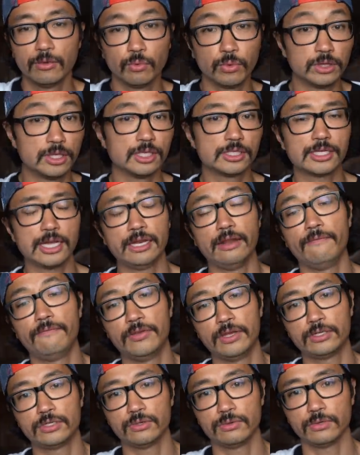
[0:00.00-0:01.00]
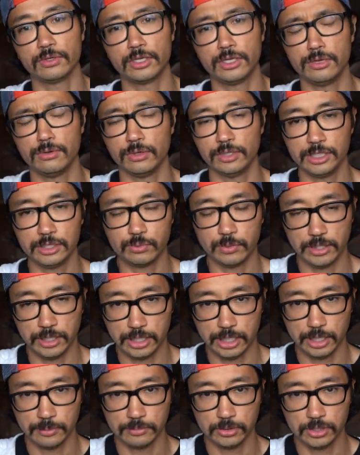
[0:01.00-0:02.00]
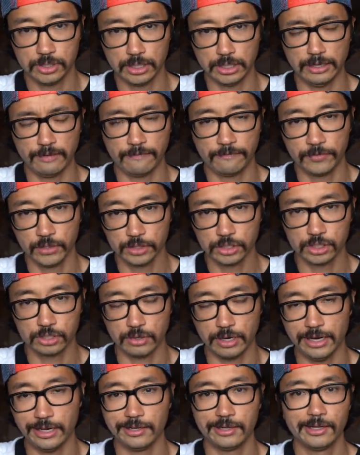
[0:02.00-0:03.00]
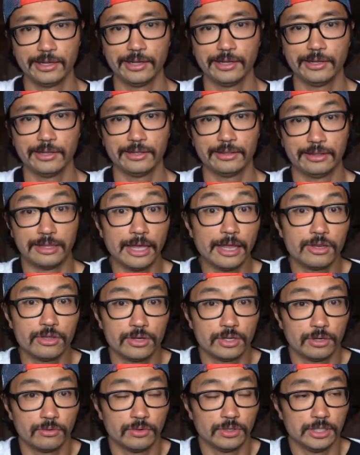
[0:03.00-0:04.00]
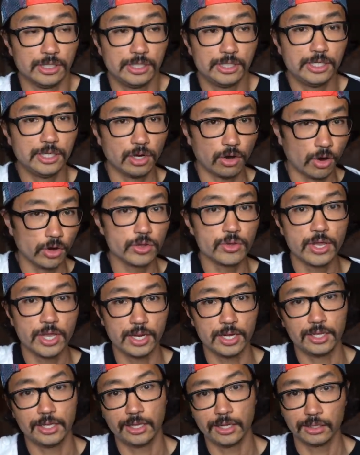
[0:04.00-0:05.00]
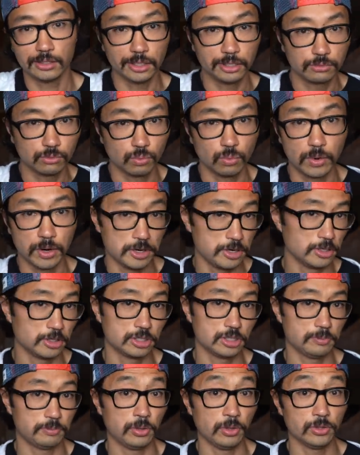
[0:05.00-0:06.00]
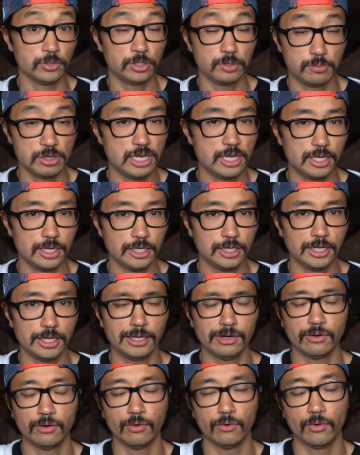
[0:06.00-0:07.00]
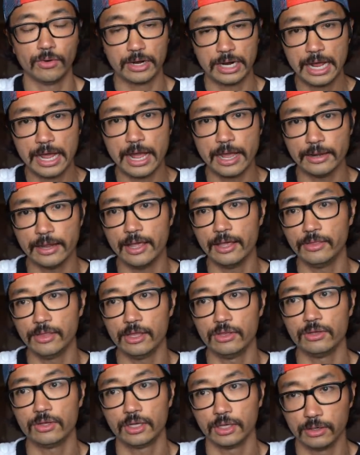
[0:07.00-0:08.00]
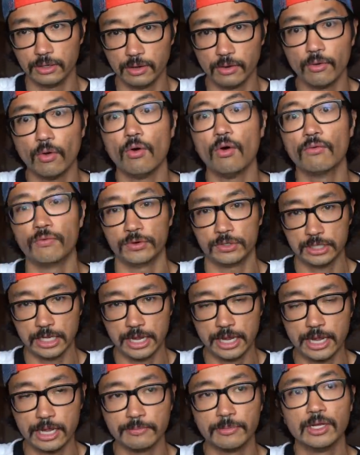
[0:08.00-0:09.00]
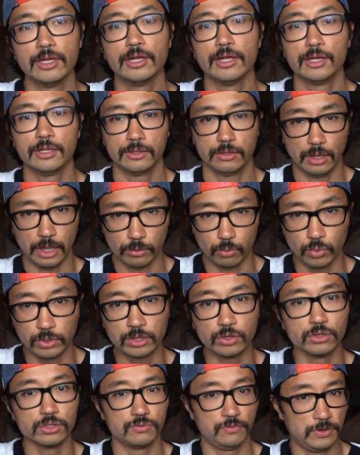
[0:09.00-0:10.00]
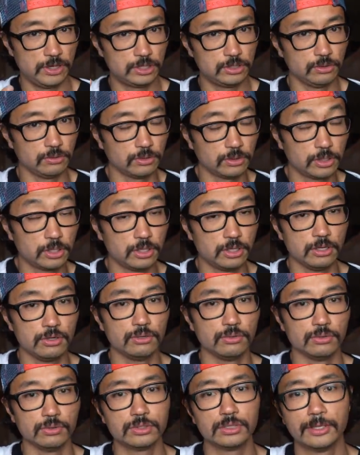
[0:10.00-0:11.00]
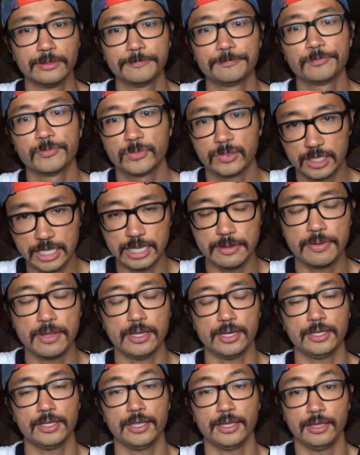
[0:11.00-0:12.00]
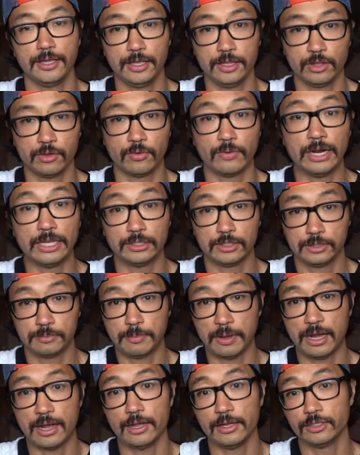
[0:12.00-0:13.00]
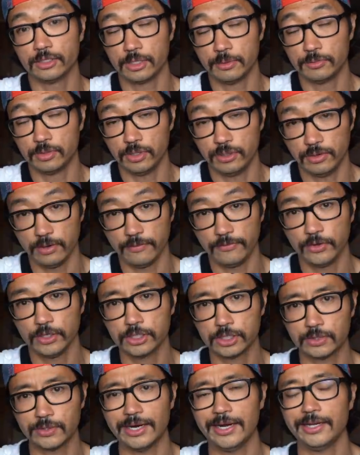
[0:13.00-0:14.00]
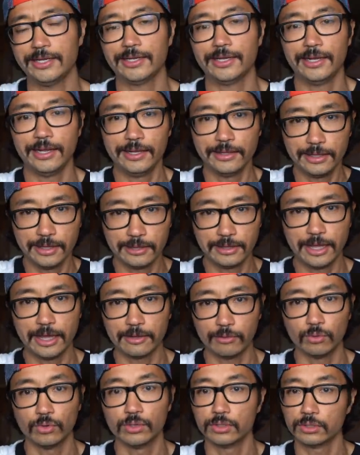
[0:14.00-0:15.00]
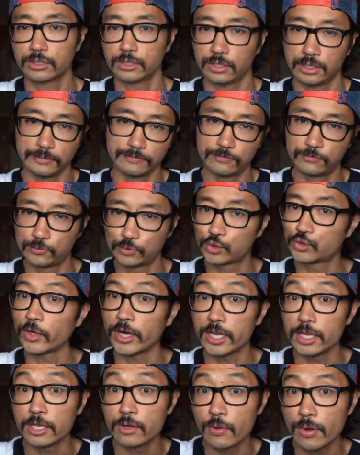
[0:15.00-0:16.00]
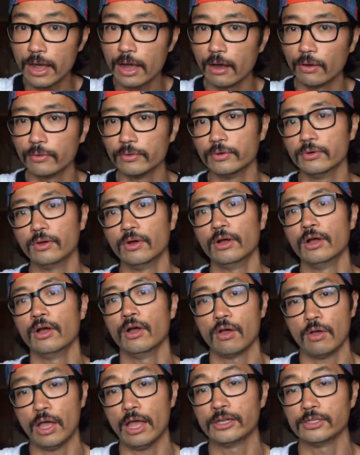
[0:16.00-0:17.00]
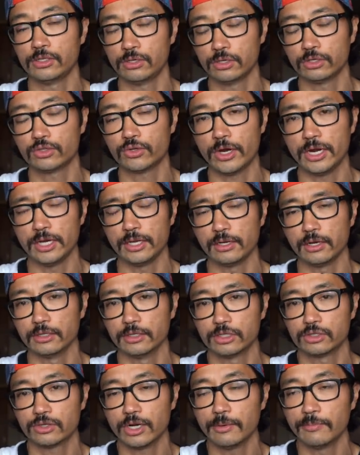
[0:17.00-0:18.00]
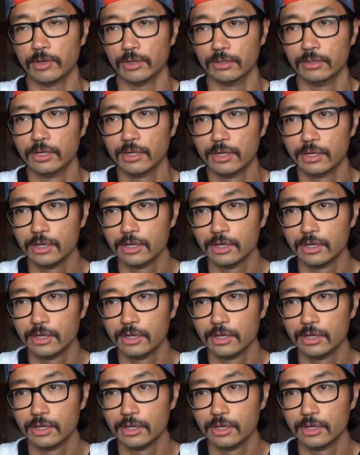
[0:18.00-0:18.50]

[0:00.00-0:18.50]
With this kind of visual cue, at least when it comes to like foot strike, then you can really see, are you hitting it like where you're supposed to be hitting it or not? And then you could over time, like with those visual cues, keep hitting it in the right spot in terms of your foot strike, and then that will kind of straighten you out as you're training on the treadmill.